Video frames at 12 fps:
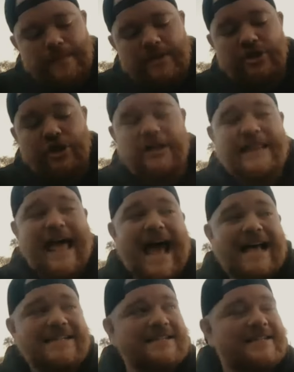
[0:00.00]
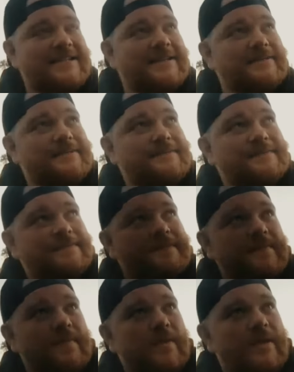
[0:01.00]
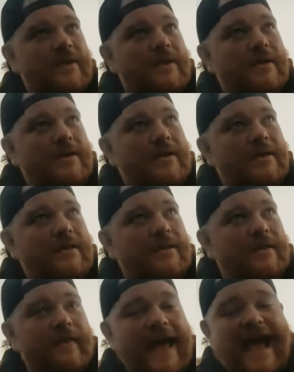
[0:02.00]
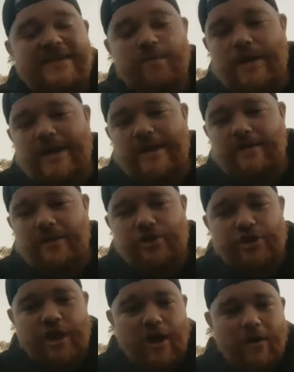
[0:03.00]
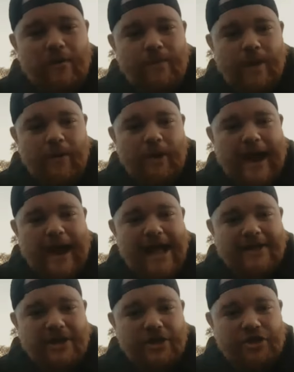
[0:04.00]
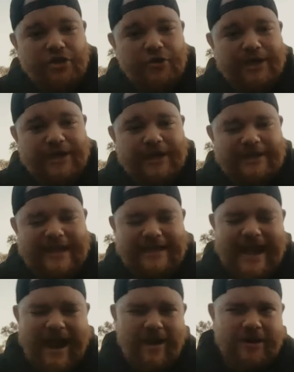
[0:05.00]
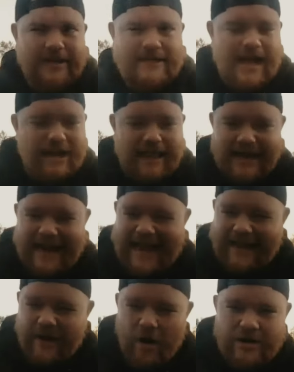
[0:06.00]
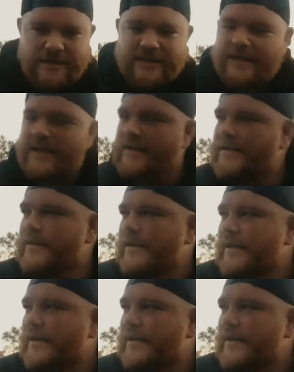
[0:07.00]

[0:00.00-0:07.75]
so the last the last week of the show, while we're out there shooting it, they narrowed it down to like eight artists, I think.